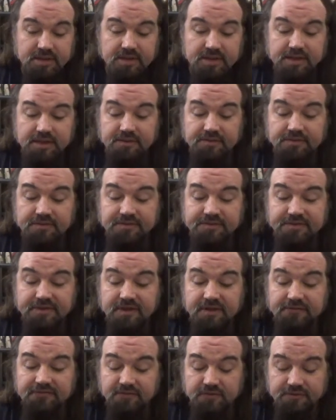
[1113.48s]
He goes to the
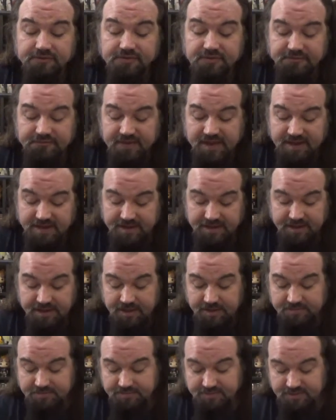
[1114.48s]
Singing Forest of
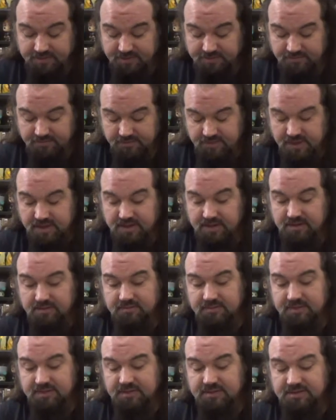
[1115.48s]
Vanaheim,
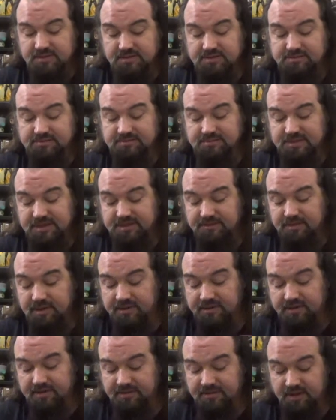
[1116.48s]
where he
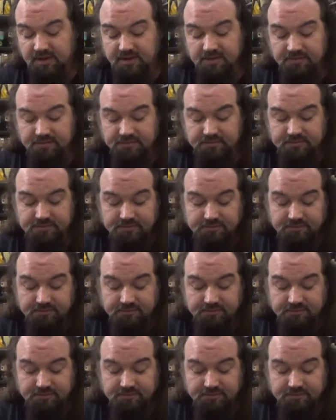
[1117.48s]
runs into Odin.